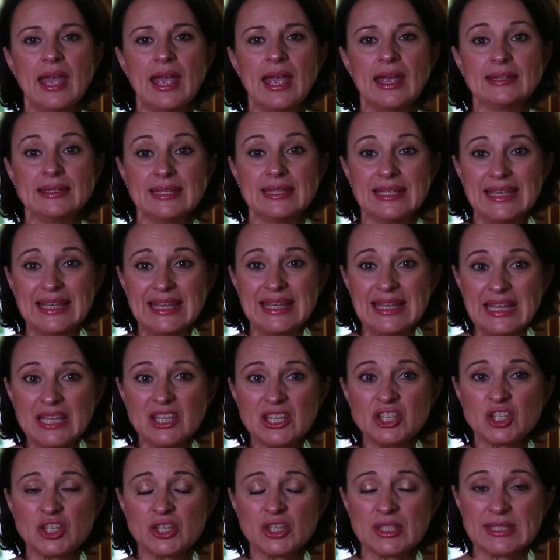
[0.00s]
And
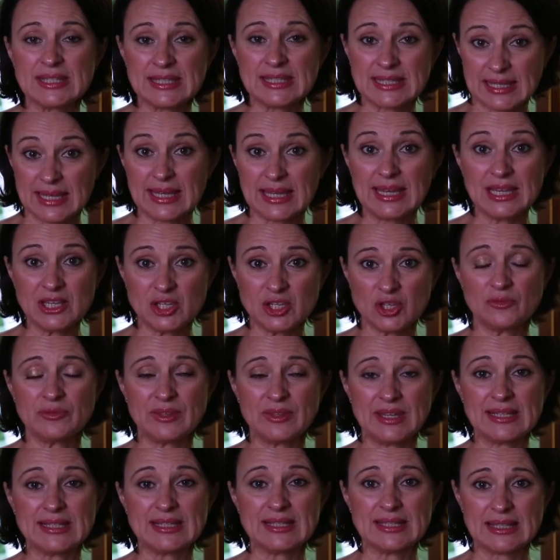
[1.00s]
each
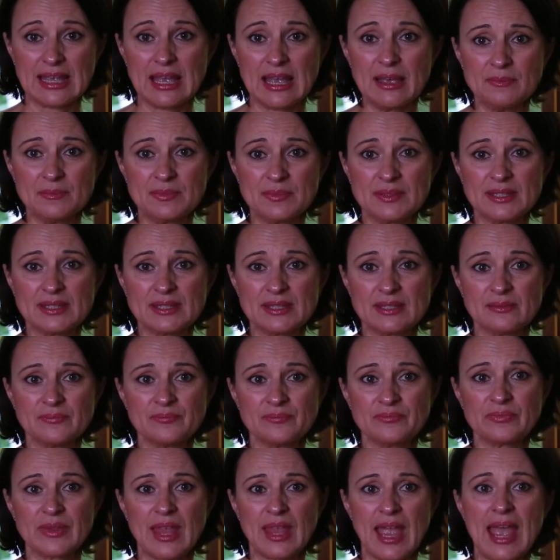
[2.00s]
of these steps
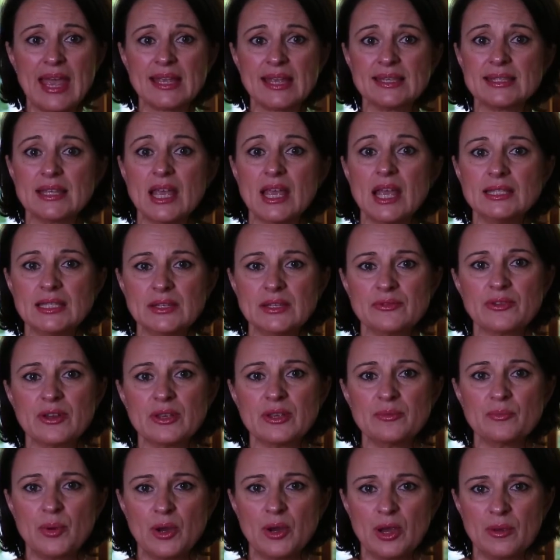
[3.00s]
has a
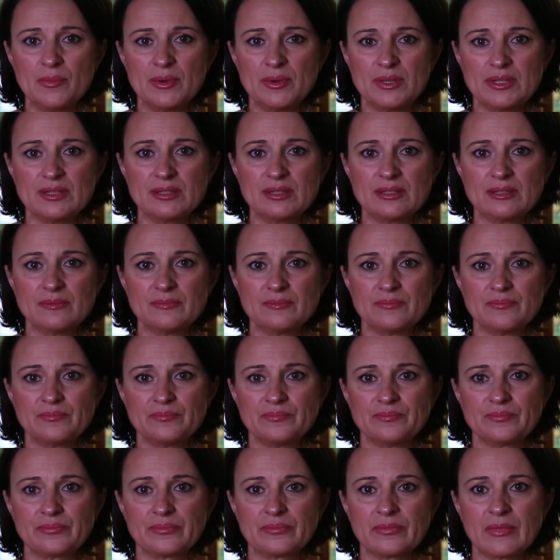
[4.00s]
different purpose.
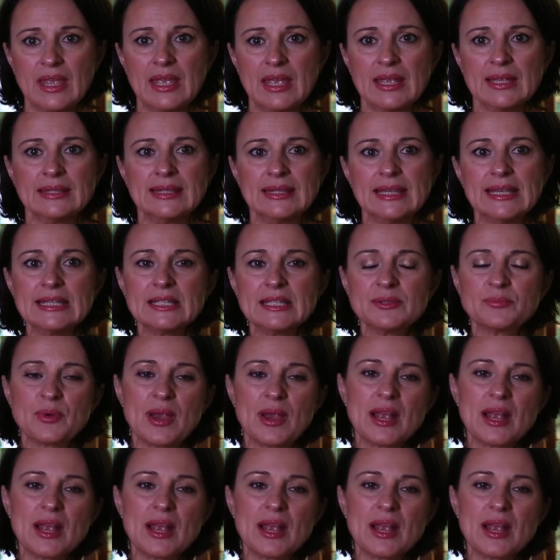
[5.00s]
These